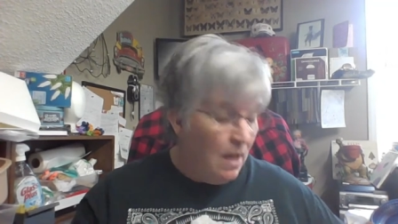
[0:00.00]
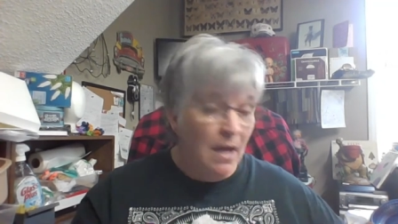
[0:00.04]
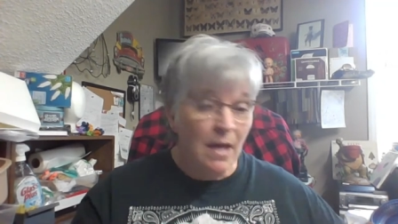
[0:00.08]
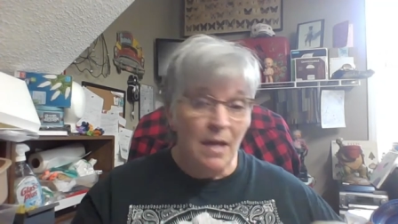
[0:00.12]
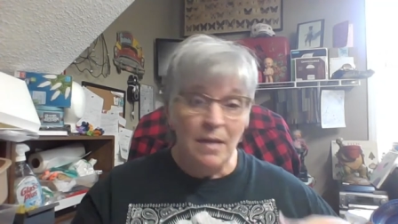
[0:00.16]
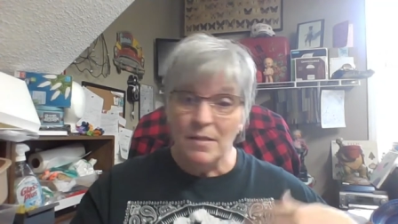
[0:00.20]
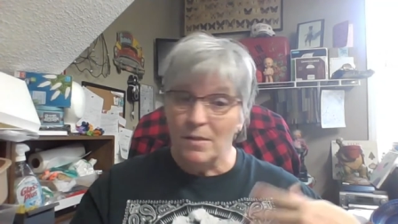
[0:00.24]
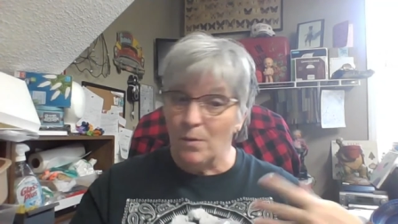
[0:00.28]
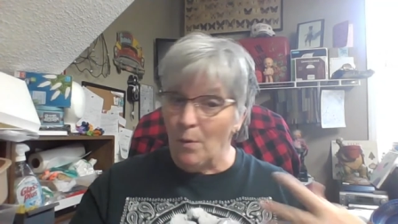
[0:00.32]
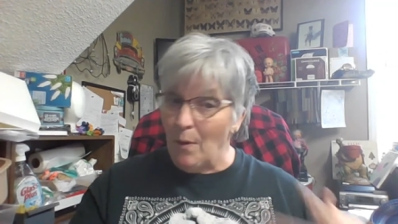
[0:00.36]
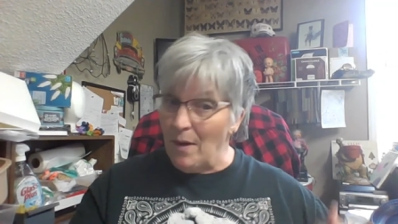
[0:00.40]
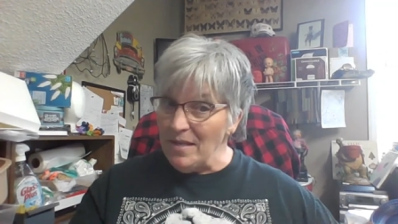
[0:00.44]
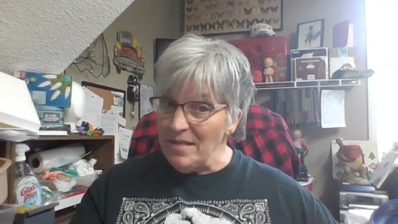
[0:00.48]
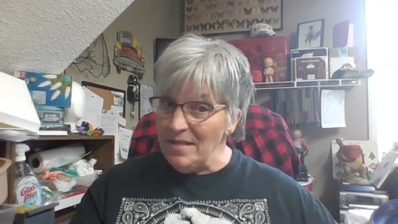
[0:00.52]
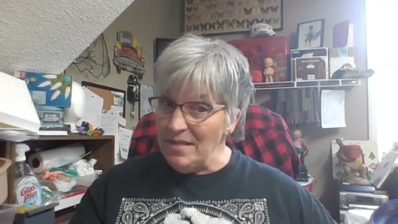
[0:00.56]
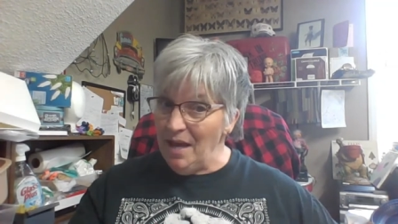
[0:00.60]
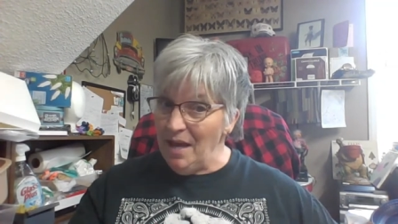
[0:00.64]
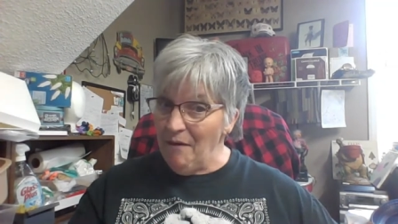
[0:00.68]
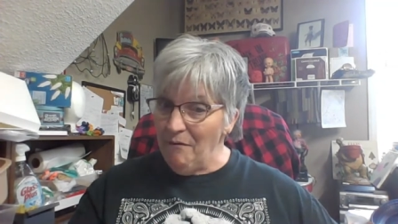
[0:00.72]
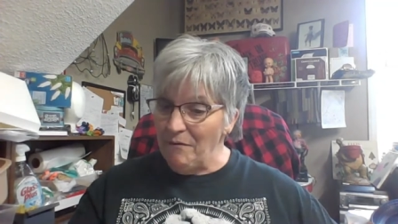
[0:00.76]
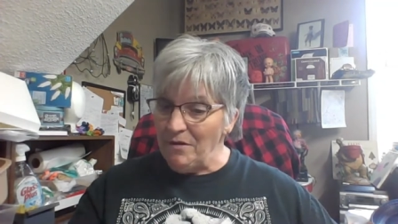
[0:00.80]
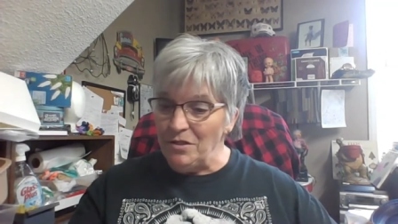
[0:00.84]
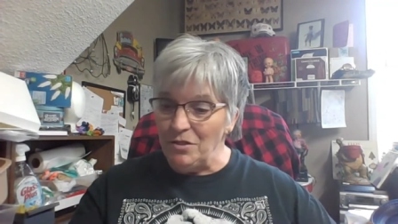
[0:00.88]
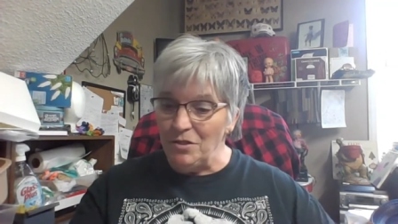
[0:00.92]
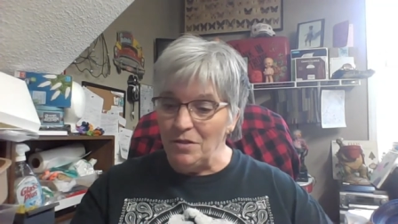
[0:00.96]
So I
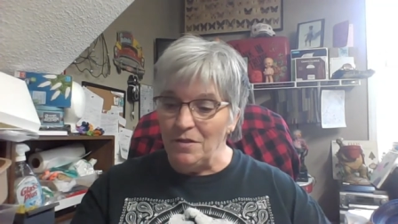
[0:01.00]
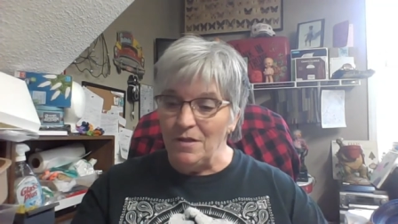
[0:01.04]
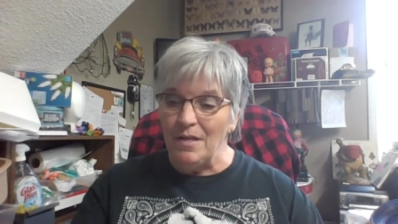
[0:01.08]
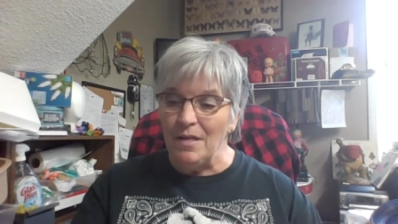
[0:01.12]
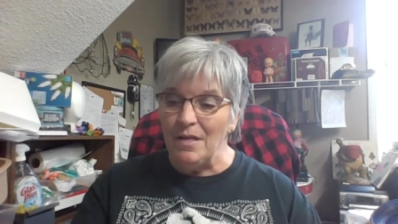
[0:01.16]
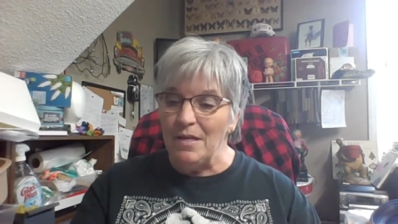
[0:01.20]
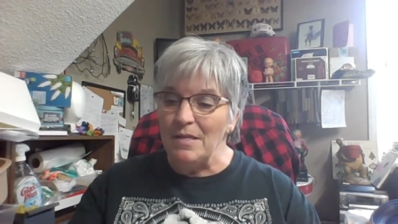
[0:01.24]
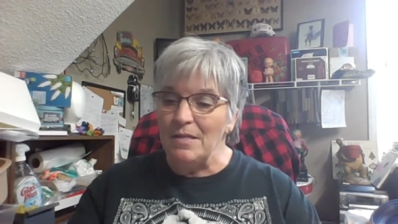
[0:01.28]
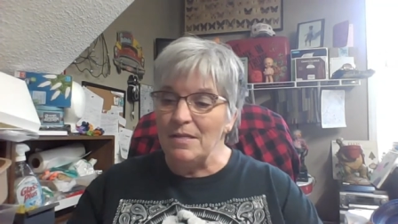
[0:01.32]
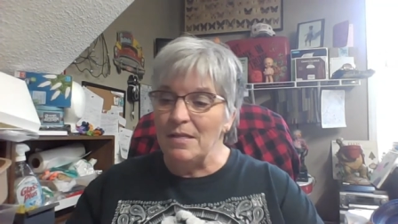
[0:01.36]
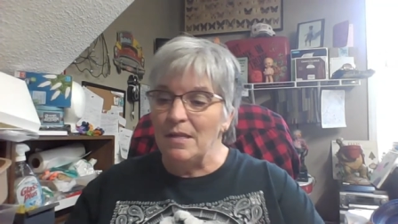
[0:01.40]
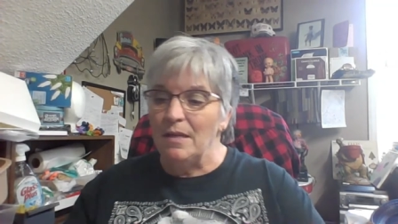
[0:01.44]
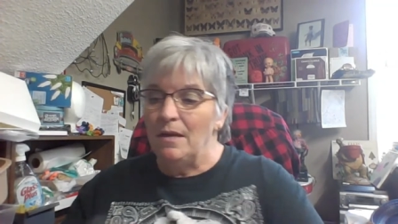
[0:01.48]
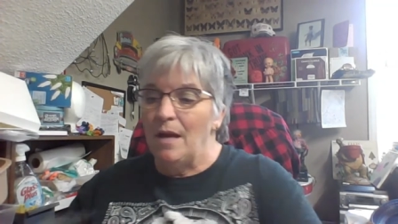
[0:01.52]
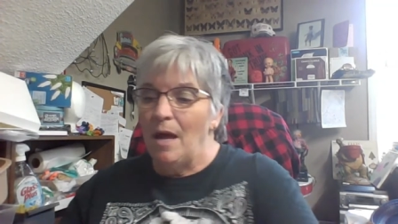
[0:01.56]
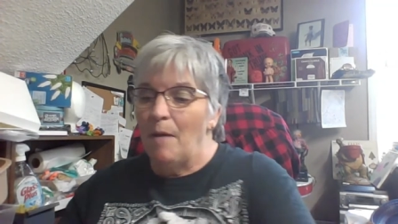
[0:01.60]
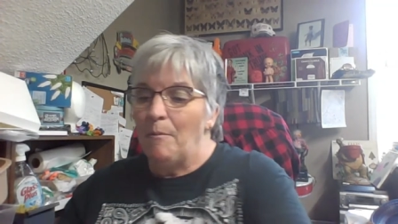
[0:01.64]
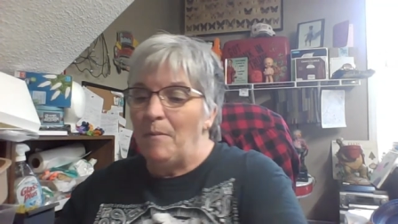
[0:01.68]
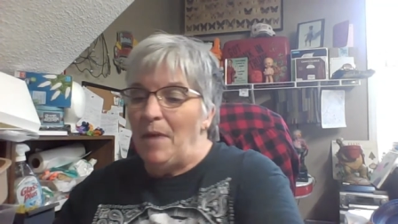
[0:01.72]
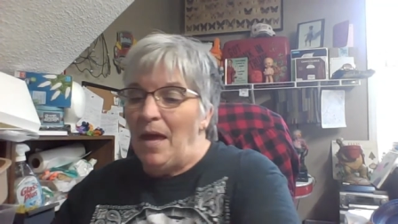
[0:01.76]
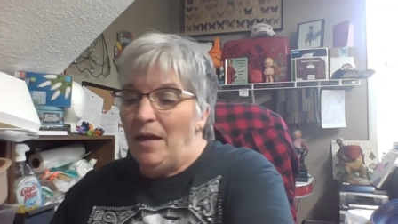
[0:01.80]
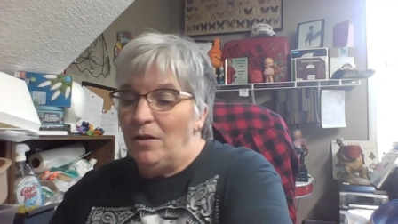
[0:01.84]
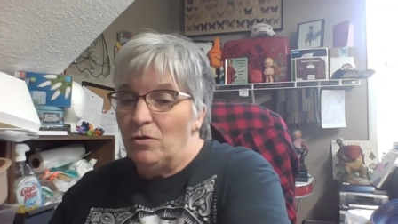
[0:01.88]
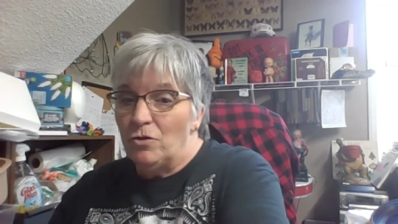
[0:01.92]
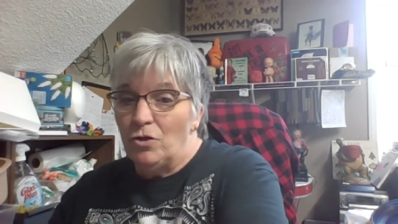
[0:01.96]
salvaged these, and I'm
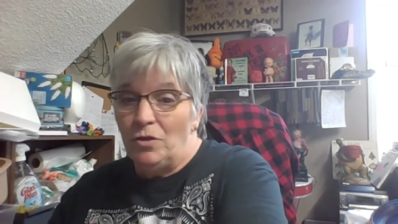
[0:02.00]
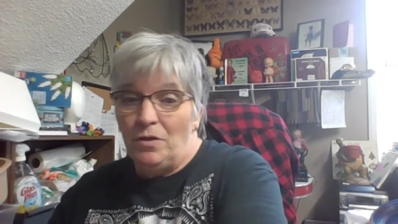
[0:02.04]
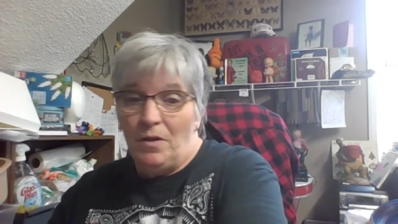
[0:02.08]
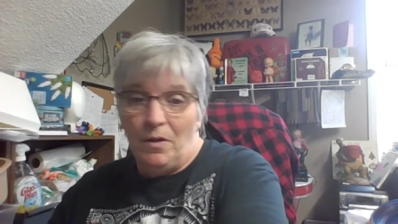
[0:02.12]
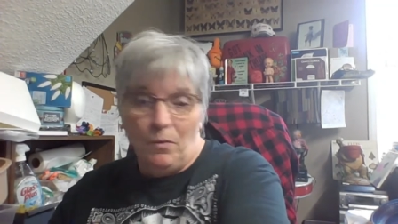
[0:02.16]
actually